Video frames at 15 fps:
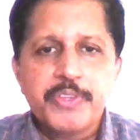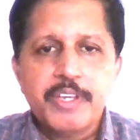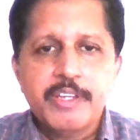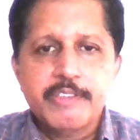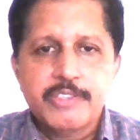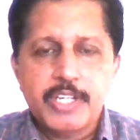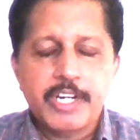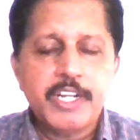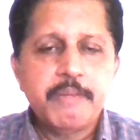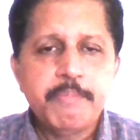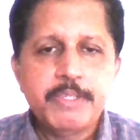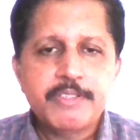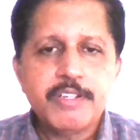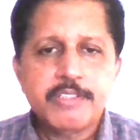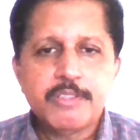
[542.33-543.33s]
certain
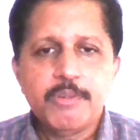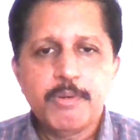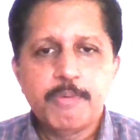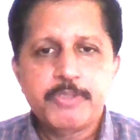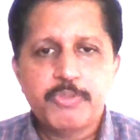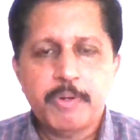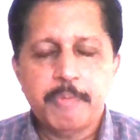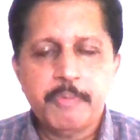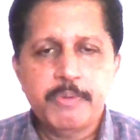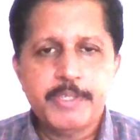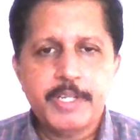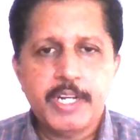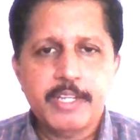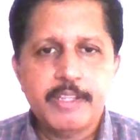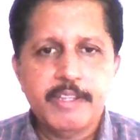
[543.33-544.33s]
business groups from
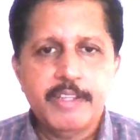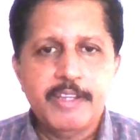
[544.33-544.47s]
Gujarat.